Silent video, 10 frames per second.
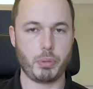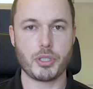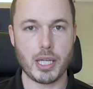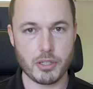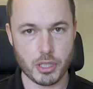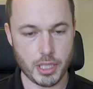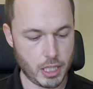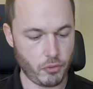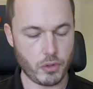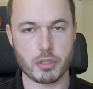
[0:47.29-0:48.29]
Potentially
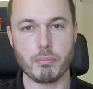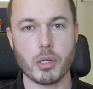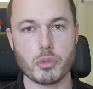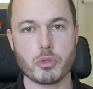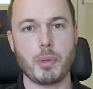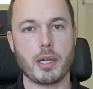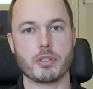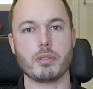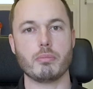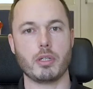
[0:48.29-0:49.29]
if it's a muscle
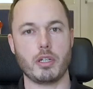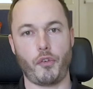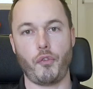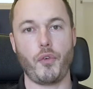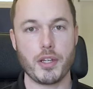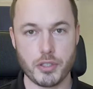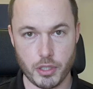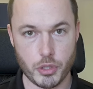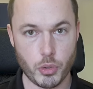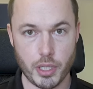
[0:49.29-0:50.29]
spasm, a
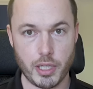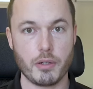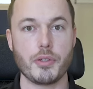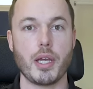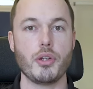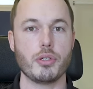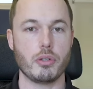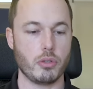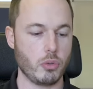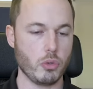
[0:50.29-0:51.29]
facet joint
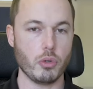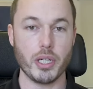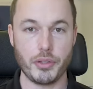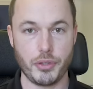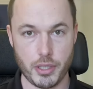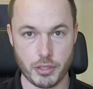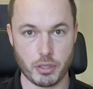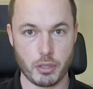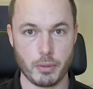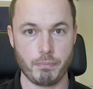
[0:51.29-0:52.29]
irritation, or a
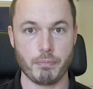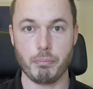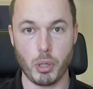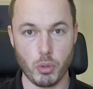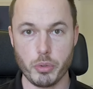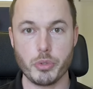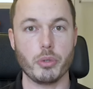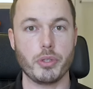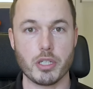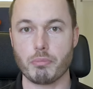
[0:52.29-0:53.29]
disc bulge or
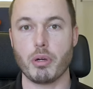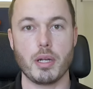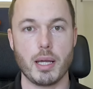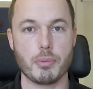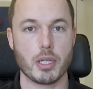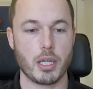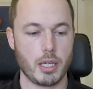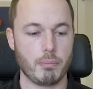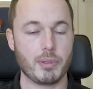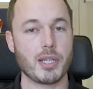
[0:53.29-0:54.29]
a disc prolapse,
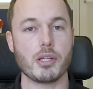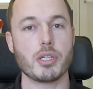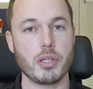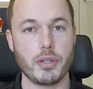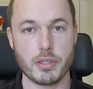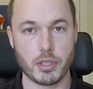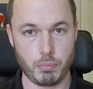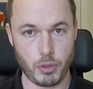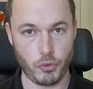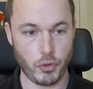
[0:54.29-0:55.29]
potentially these could
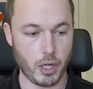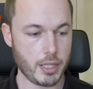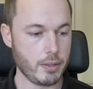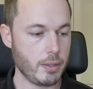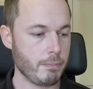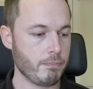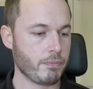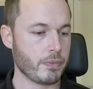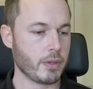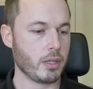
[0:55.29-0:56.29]
be fine.
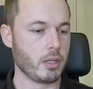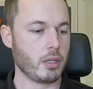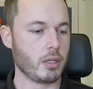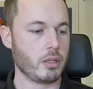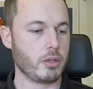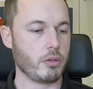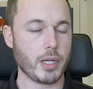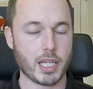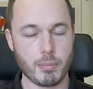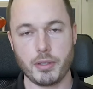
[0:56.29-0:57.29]
The
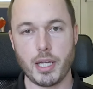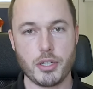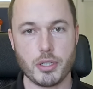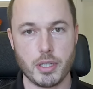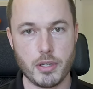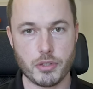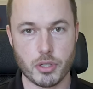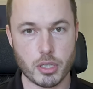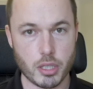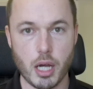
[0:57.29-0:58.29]
recommendation is to
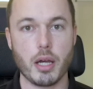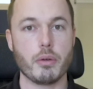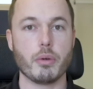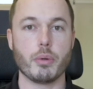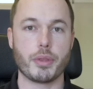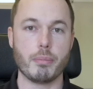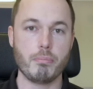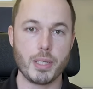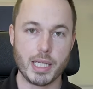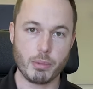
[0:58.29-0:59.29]
start with the
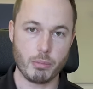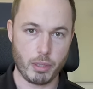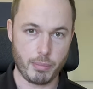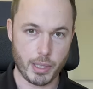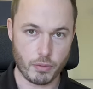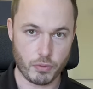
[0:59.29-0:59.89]
minimum amount